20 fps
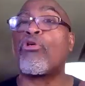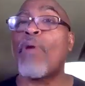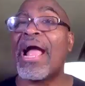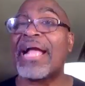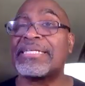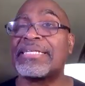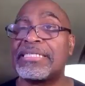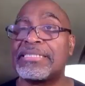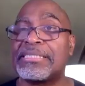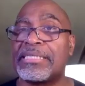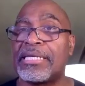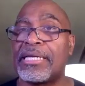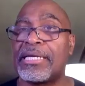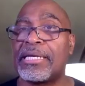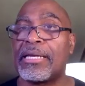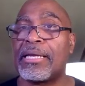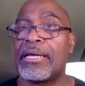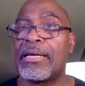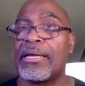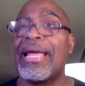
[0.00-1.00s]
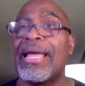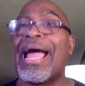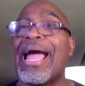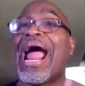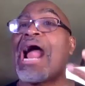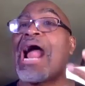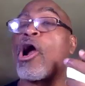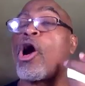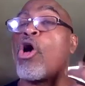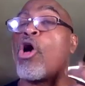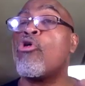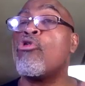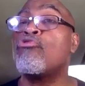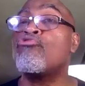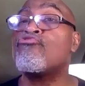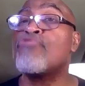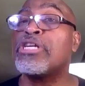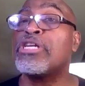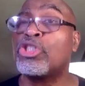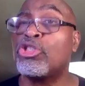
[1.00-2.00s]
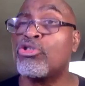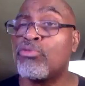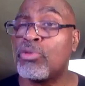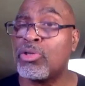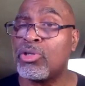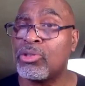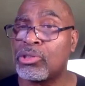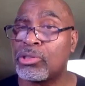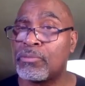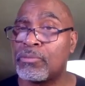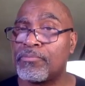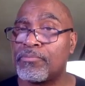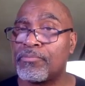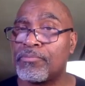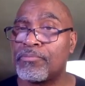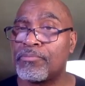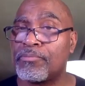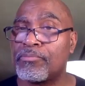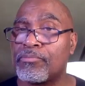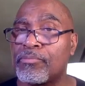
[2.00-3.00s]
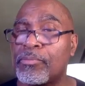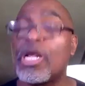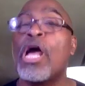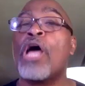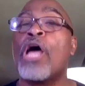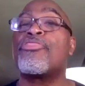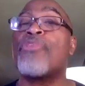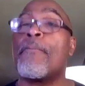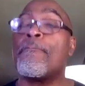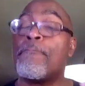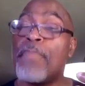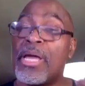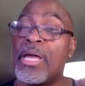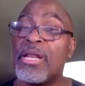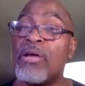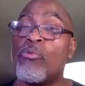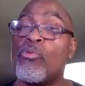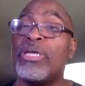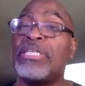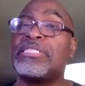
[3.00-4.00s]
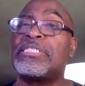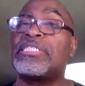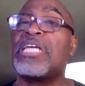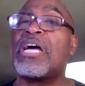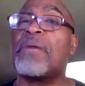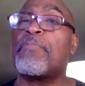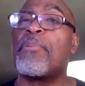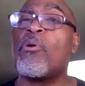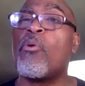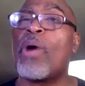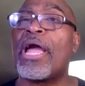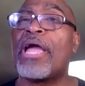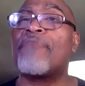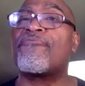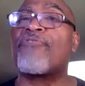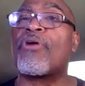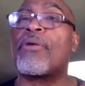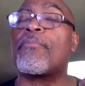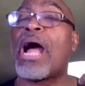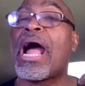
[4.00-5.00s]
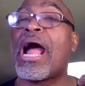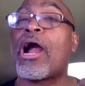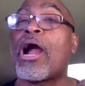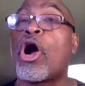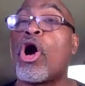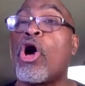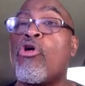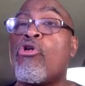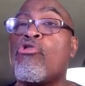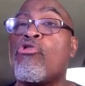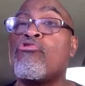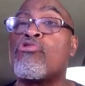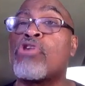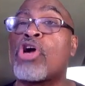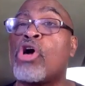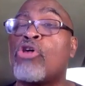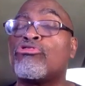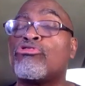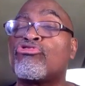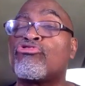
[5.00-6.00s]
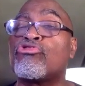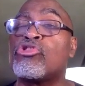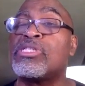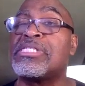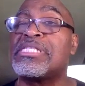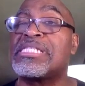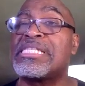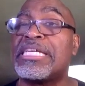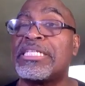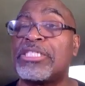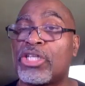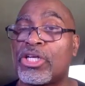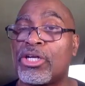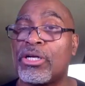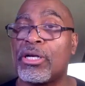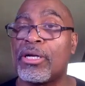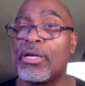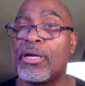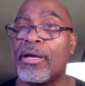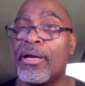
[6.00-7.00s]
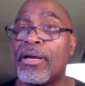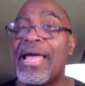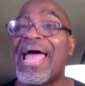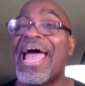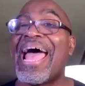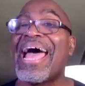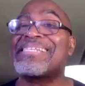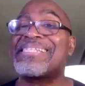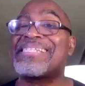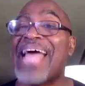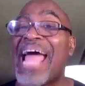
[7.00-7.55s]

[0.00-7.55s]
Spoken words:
practicing our own rituals, the minute we step away from our own cultural center as